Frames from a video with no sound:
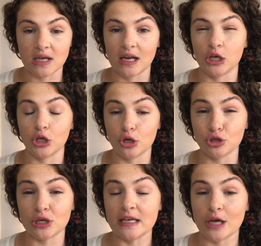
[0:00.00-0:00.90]
and I
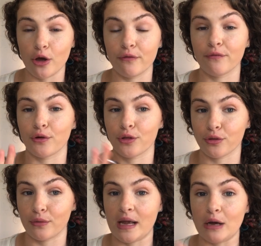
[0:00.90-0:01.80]
usually go for a
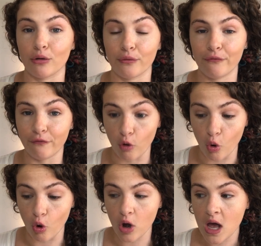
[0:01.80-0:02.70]
3 or a
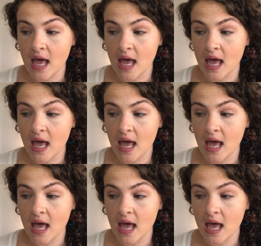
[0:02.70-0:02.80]
4.